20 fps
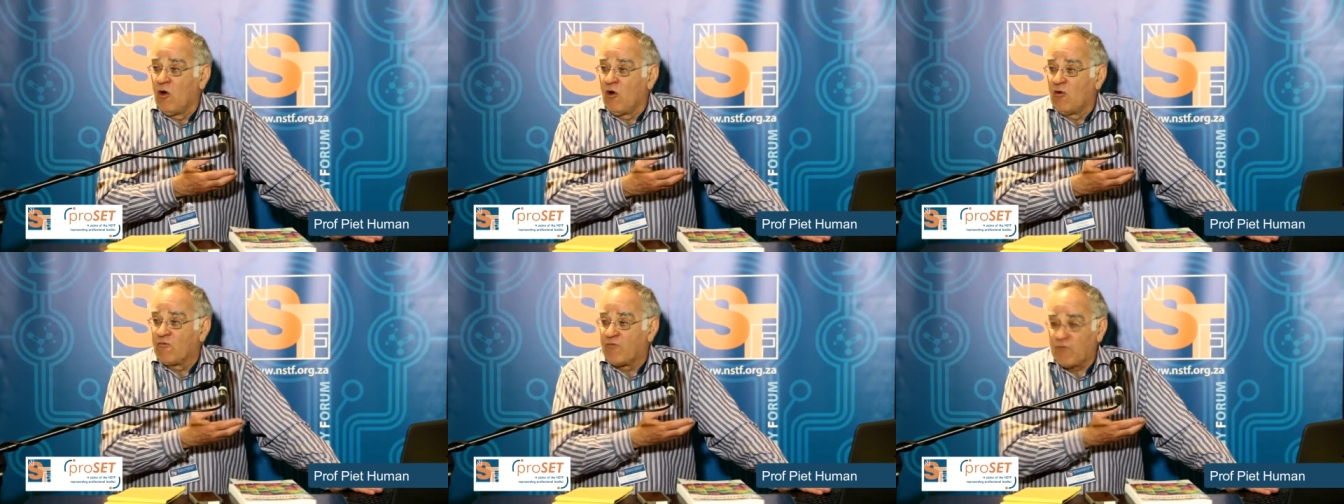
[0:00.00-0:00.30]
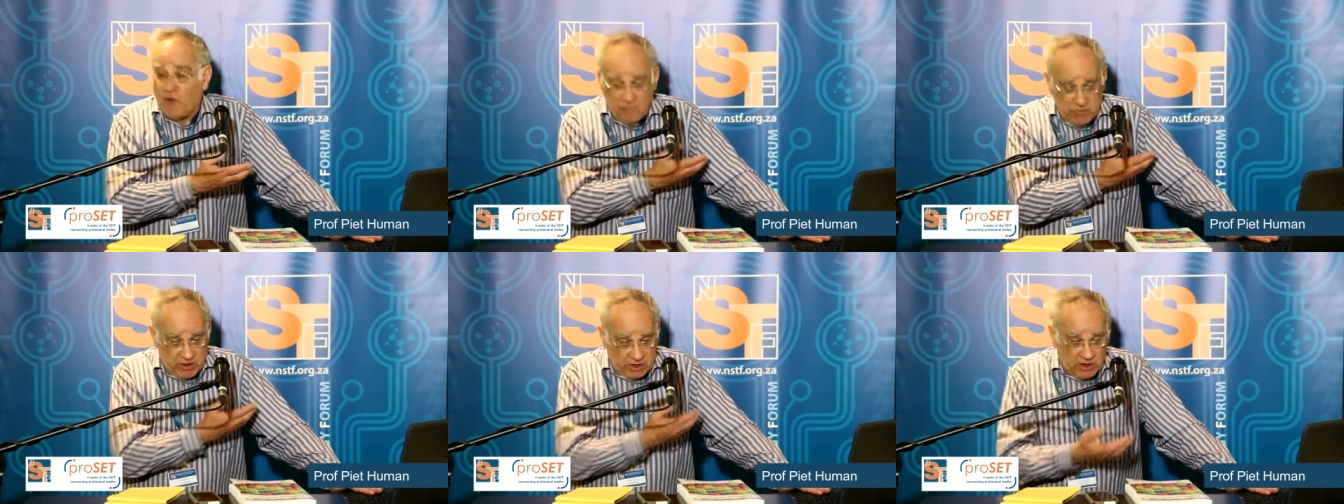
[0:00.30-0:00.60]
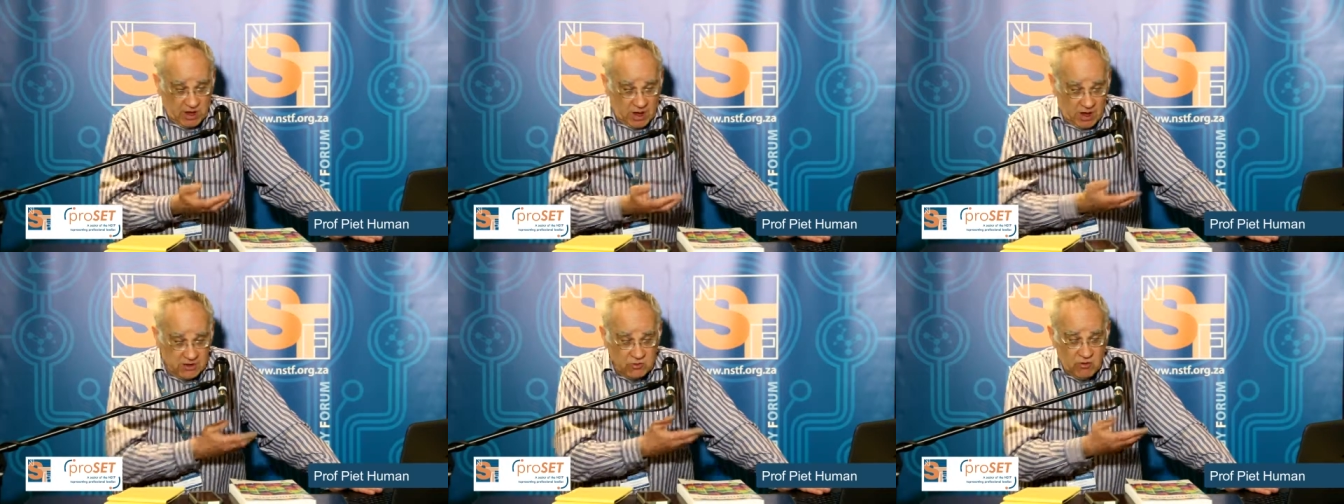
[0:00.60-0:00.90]
from the
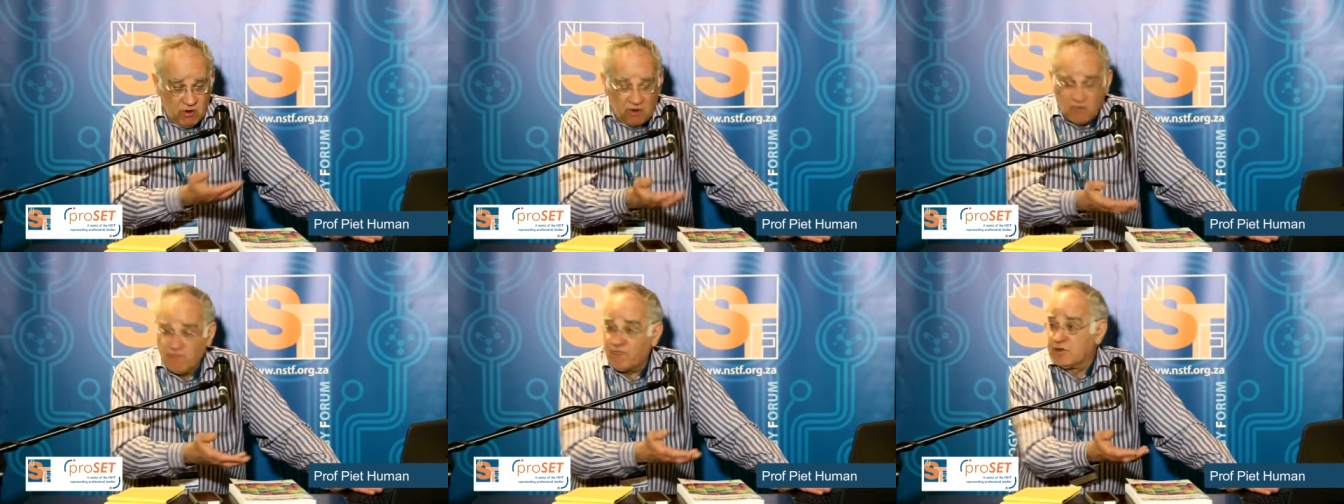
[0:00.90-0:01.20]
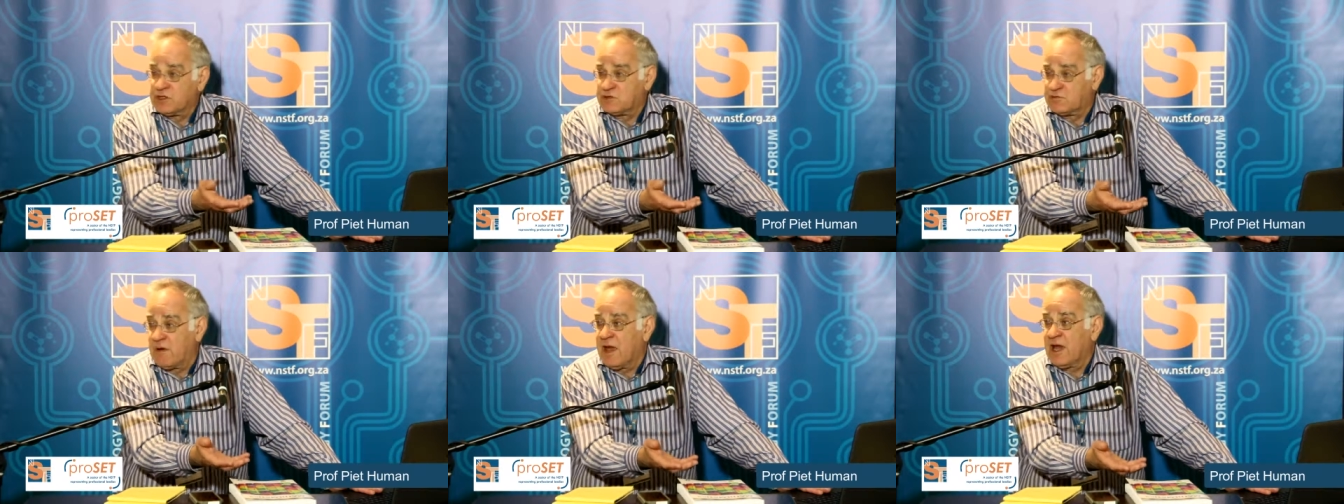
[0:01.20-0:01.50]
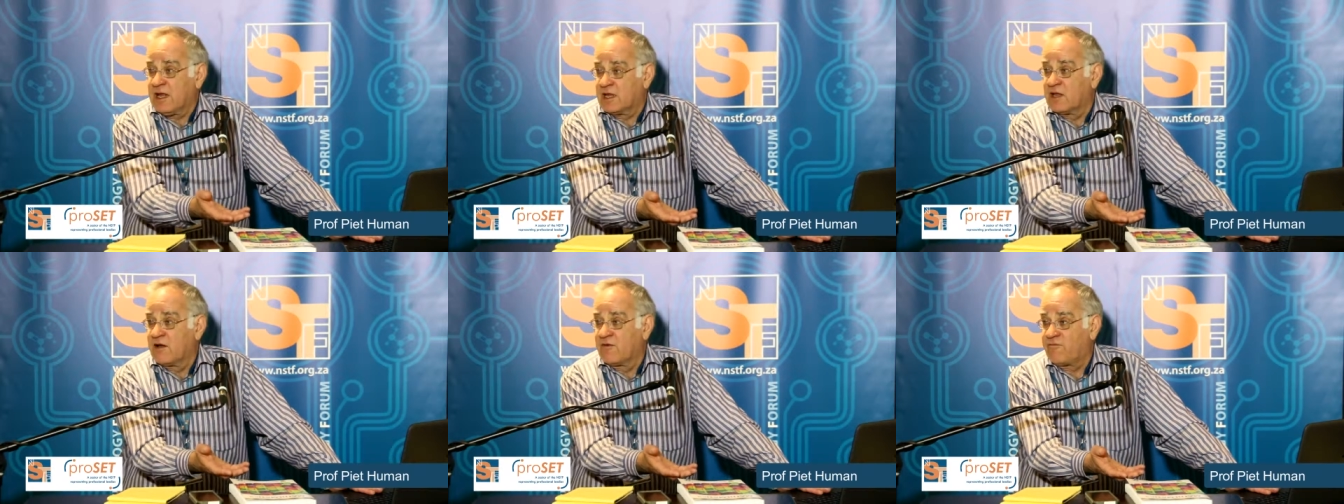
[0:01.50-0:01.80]
kind of
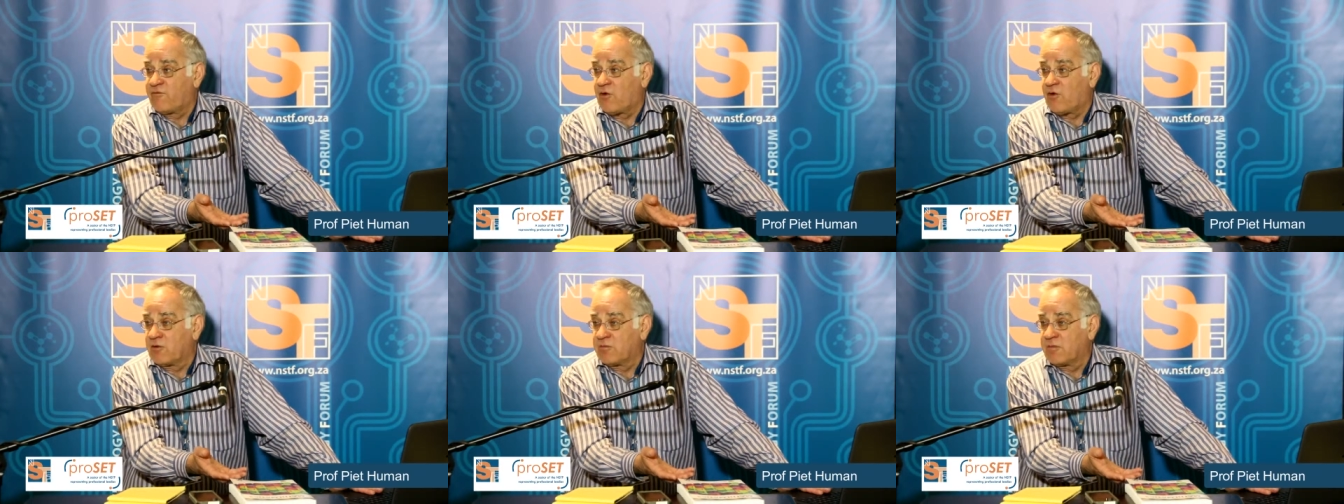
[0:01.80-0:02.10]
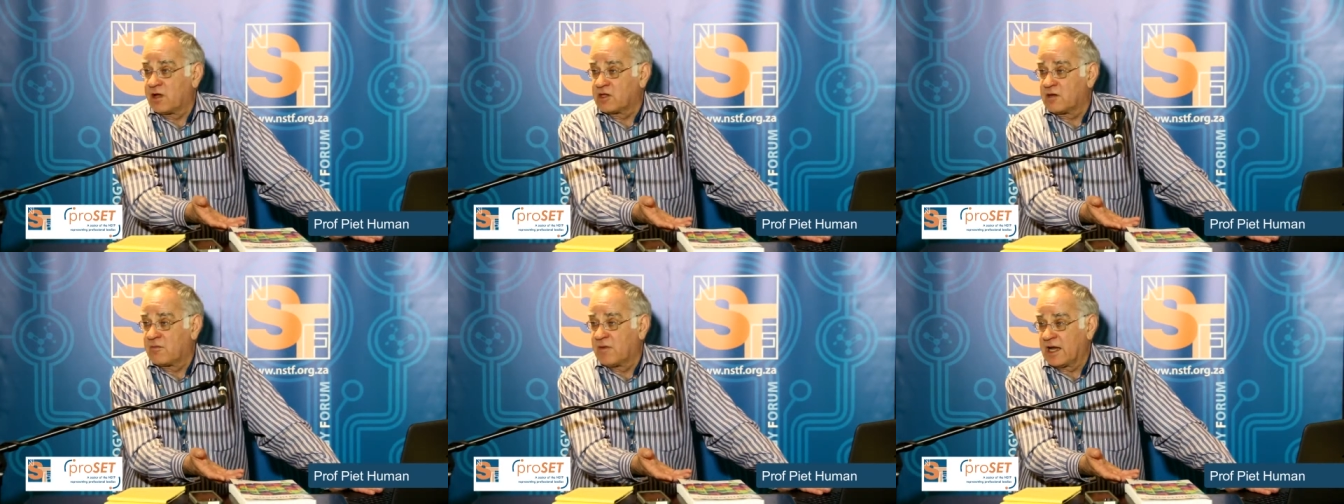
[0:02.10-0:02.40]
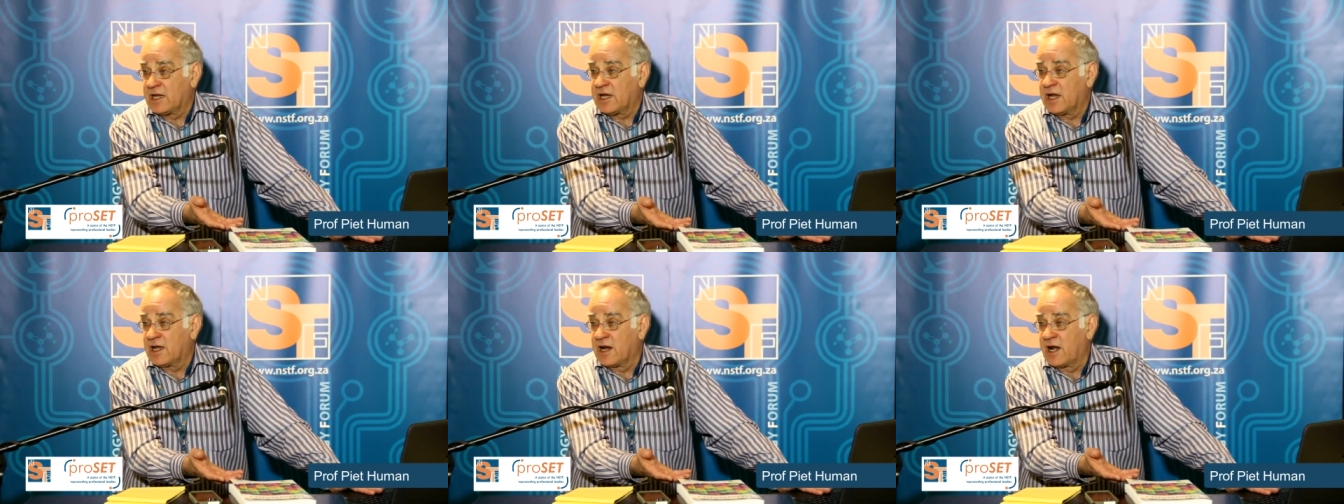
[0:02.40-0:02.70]
perspective on
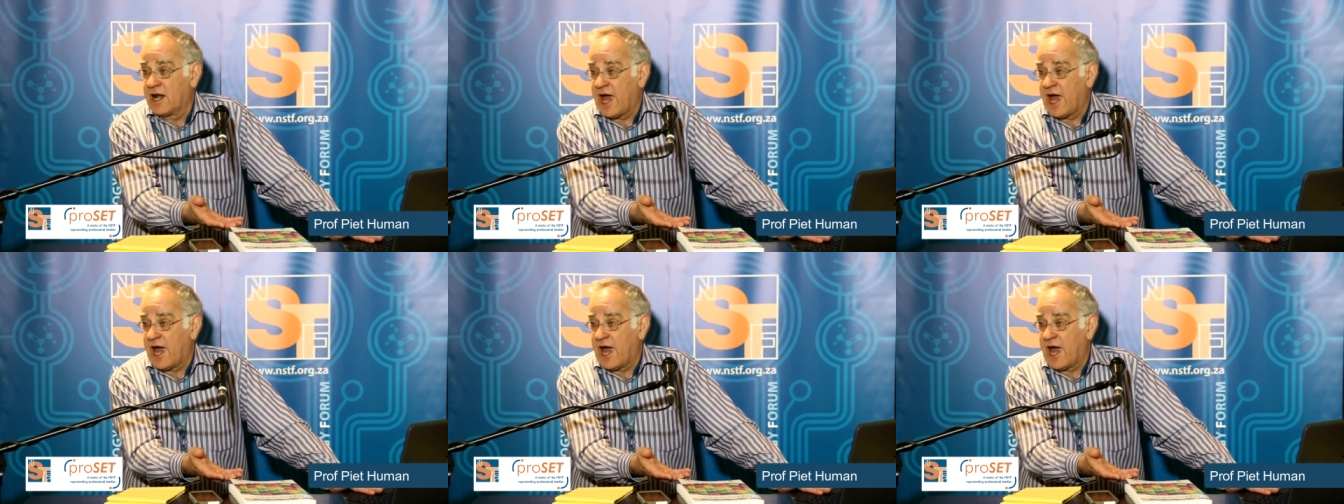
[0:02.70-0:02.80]
mathematical